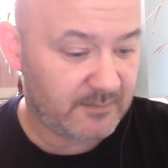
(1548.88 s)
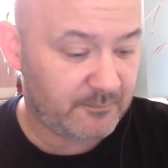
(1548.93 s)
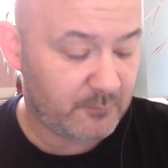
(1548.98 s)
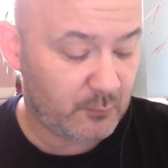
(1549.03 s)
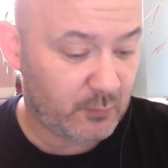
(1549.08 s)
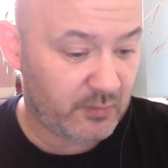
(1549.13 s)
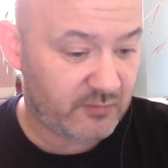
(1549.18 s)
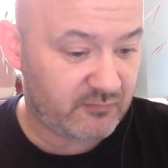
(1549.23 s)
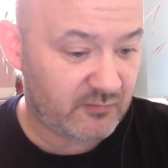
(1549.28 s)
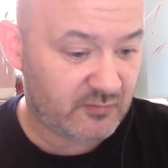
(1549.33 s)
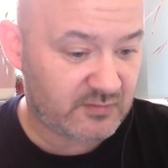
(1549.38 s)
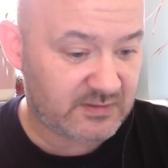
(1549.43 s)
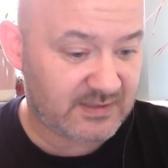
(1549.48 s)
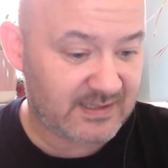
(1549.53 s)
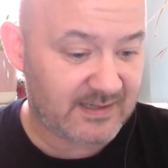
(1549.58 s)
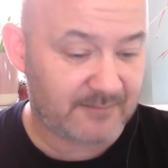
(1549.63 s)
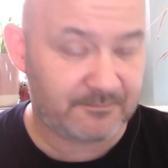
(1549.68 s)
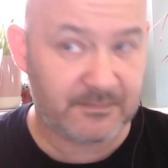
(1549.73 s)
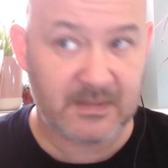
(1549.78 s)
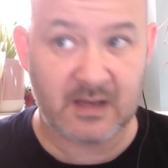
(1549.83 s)
We're through to
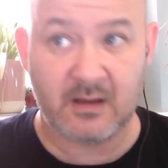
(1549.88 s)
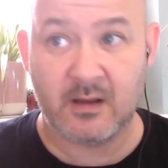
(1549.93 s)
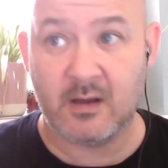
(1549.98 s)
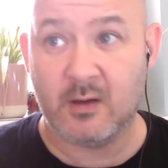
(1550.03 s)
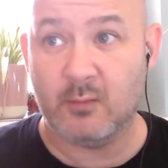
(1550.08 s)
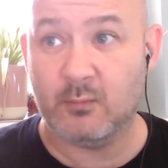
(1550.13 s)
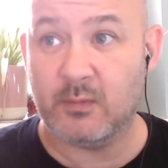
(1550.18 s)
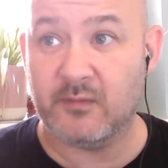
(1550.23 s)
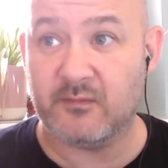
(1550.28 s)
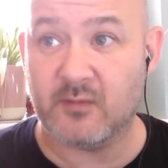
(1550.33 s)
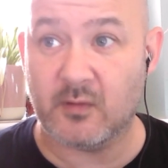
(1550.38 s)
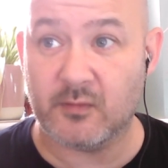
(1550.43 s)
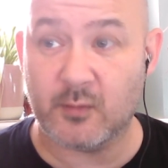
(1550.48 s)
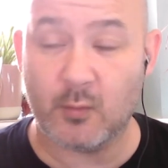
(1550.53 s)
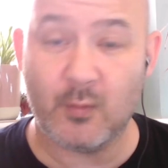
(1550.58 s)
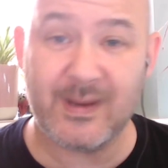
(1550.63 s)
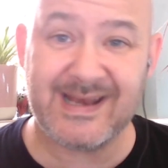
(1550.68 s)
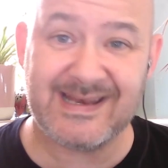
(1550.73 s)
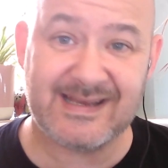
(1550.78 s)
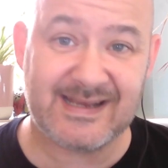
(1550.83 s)
that. We've got the
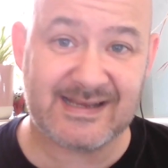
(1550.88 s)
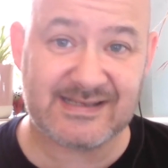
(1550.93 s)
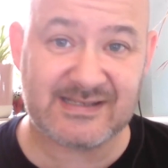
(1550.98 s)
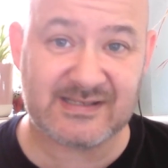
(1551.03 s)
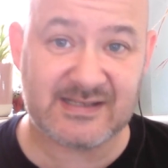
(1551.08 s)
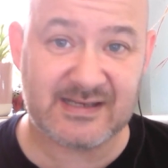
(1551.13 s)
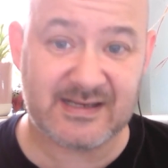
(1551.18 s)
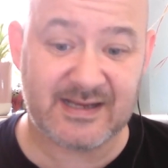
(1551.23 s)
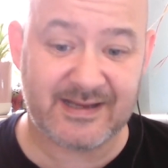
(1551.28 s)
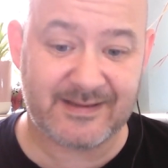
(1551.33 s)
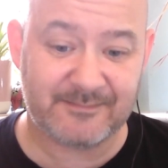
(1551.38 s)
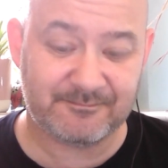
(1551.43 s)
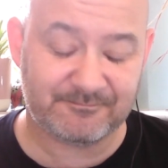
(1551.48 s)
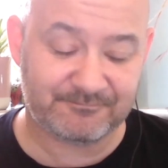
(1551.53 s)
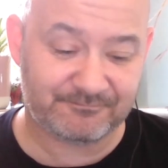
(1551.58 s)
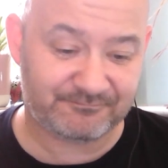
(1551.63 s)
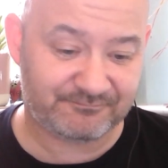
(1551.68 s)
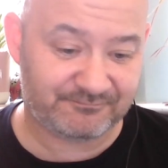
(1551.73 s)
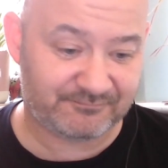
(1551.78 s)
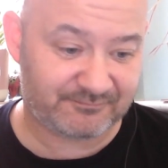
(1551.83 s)
win yesterday.
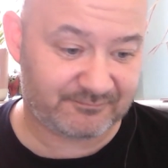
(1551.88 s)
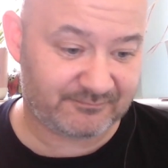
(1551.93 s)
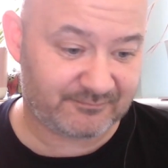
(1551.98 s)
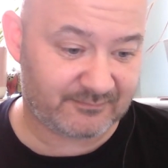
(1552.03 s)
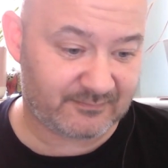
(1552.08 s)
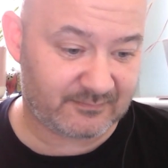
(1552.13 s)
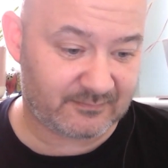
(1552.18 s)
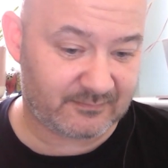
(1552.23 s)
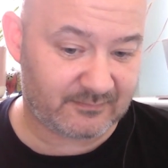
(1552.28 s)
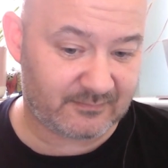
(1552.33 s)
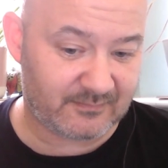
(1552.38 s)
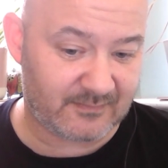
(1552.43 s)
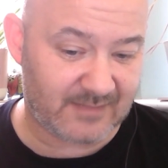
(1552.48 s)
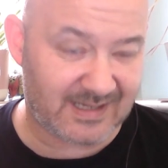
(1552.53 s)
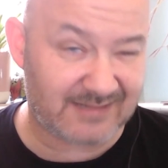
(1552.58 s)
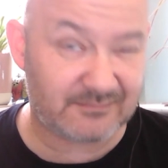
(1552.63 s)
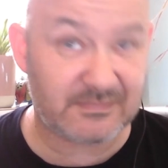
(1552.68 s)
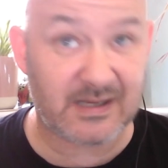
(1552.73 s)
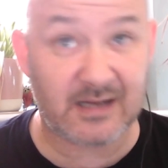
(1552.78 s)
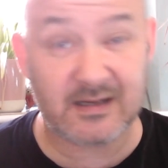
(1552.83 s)

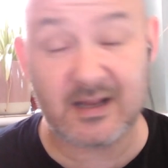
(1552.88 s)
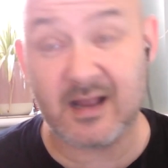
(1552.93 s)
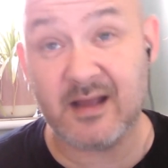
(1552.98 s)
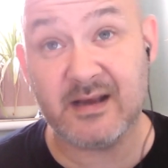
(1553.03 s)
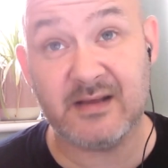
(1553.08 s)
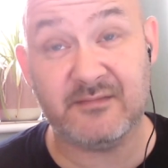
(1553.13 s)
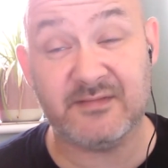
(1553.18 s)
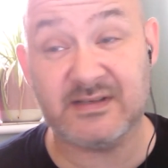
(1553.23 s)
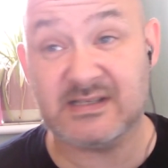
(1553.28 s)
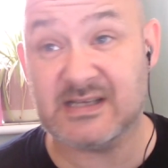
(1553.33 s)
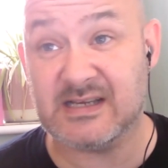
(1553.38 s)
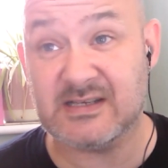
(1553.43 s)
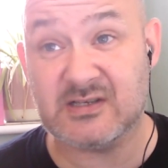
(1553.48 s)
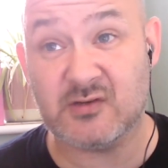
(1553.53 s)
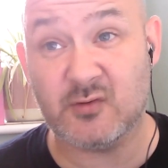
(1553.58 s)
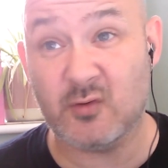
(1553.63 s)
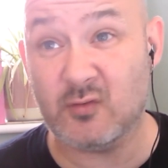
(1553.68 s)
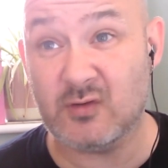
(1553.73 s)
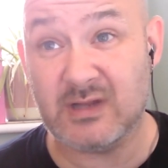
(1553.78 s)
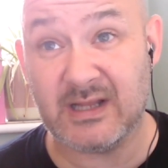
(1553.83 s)
I can't even say it's an
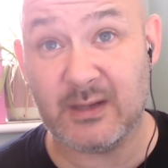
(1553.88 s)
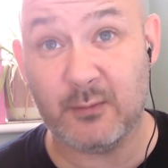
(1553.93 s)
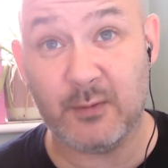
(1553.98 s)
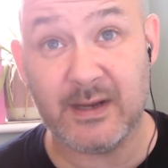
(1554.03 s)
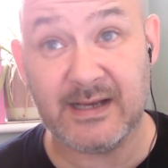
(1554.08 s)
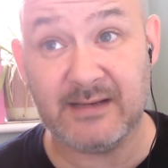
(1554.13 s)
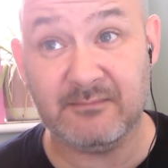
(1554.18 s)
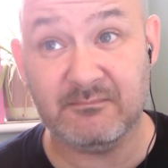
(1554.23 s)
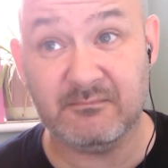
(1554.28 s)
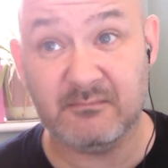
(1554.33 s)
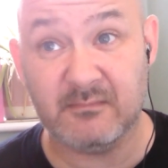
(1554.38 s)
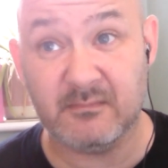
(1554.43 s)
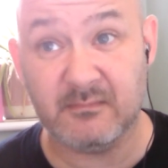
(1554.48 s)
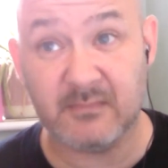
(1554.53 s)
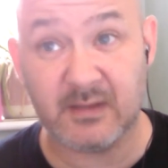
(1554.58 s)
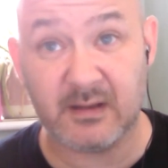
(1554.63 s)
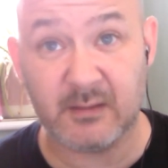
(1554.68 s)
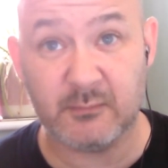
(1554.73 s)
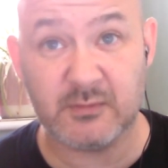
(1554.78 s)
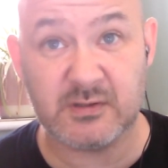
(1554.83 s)
ugly win.
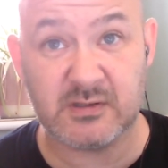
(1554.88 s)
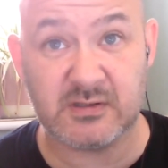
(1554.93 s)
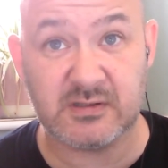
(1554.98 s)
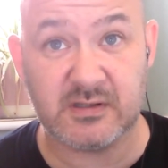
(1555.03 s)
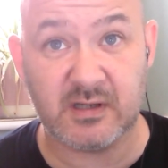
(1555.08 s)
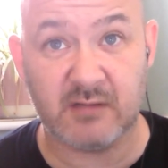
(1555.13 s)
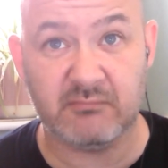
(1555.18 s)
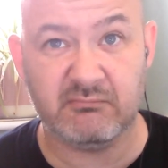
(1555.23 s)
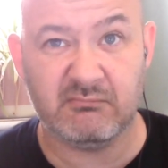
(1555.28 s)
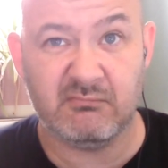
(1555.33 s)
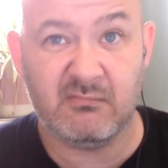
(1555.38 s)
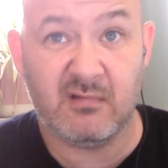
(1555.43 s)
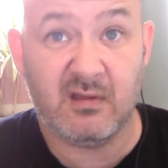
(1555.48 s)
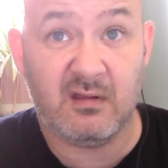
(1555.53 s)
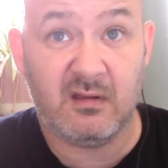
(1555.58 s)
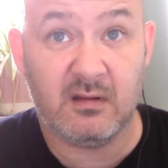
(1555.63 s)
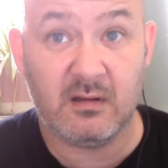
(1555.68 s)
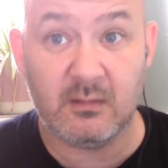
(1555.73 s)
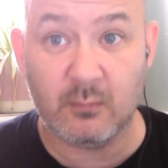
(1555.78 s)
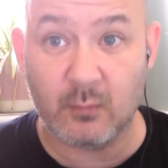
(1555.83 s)
It was just a
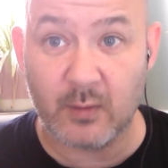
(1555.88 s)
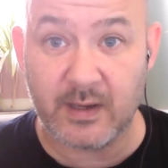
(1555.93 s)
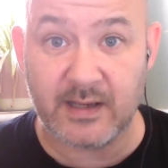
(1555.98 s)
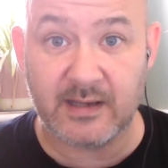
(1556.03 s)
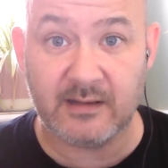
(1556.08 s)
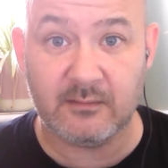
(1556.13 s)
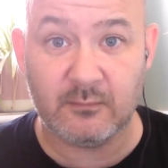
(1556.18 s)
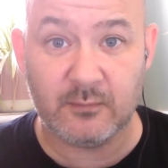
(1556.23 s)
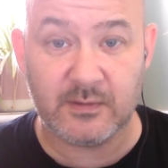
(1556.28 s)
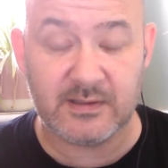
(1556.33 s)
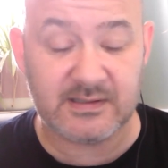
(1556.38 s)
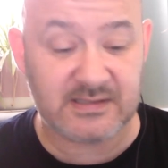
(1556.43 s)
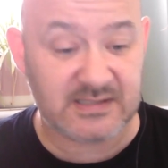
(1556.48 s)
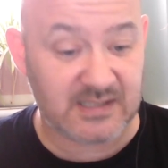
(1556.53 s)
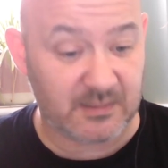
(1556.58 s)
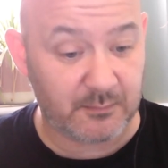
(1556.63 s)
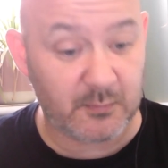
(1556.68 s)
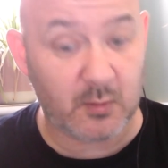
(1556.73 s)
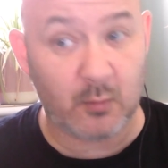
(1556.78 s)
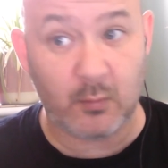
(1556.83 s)
win, weren't
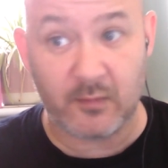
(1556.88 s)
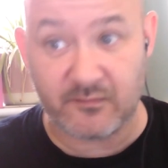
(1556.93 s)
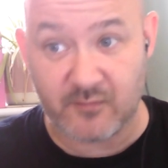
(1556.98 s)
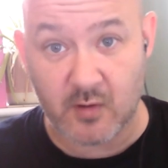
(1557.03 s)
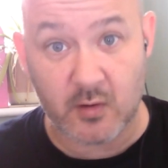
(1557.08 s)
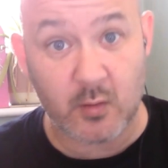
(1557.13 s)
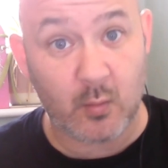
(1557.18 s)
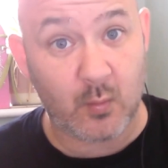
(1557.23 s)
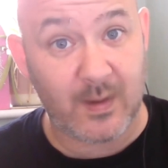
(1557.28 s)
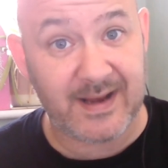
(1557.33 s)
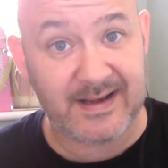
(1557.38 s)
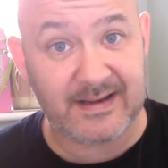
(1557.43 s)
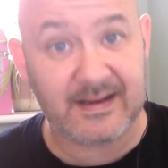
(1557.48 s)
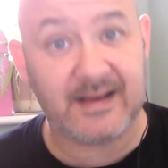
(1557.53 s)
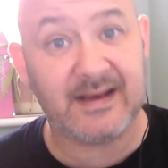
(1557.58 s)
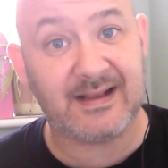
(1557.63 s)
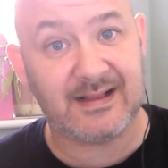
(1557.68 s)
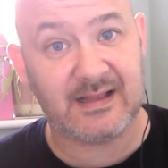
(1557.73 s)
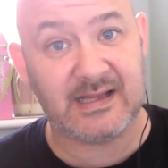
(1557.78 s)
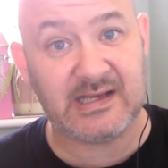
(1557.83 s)
it? But we've got a win and
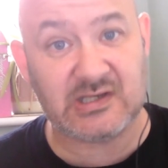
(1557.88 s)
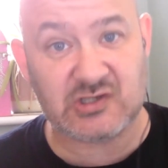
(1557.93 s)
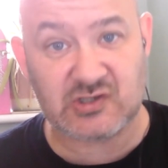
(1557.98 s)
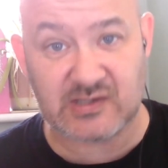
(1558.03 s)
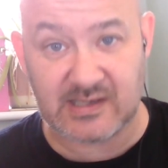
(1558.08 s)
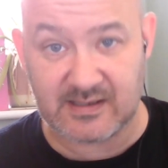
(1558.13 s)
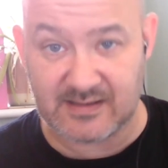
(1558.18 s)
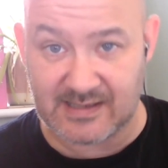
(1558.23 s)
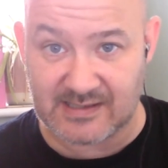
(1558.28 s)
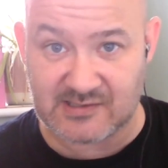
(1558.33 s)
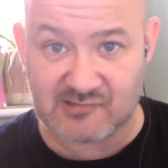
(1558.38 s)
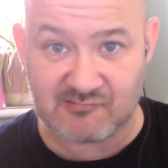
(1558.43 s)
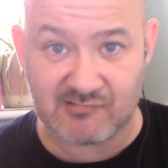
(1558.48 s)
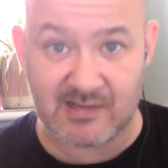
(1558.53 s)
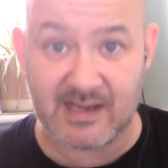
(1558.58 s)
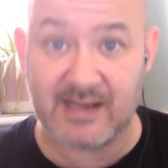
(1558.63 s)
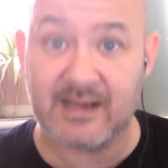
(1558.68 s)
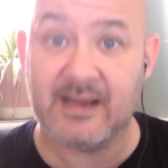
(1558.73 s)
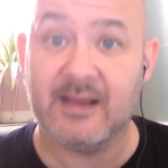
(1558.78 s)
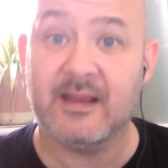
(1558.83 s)
a clean sheet. That's
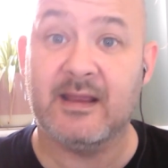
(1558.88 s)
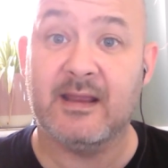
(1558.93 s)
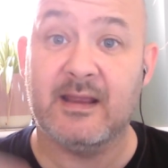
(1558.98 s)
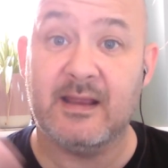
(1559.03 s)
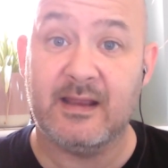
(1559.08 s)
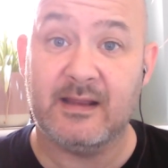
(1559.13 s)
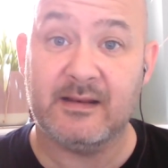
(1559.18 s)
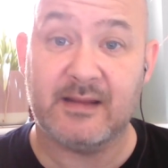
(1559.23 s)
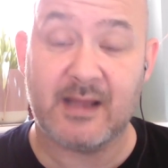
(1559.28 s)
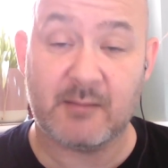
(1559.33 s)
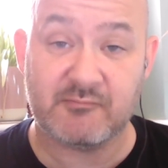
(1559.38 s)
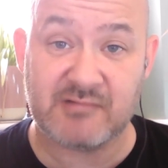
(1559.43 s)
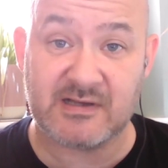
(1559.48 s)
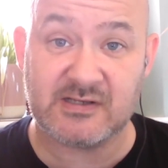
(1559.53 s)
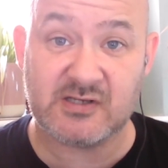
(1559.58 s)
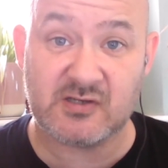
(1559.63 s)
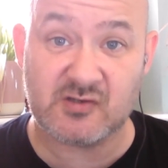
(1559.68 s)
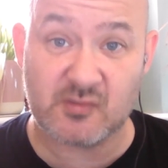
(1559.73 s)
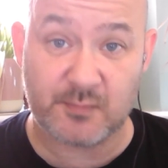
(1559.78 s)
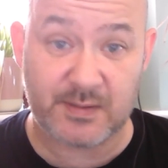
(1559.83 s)
great. That brings
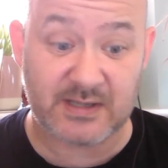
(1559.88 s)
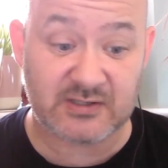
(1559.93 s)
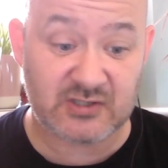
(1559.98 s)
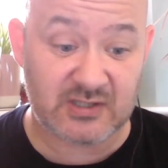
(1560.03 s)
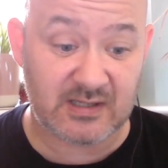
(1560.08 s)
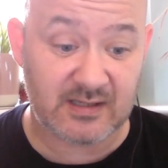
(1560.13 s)
us up actually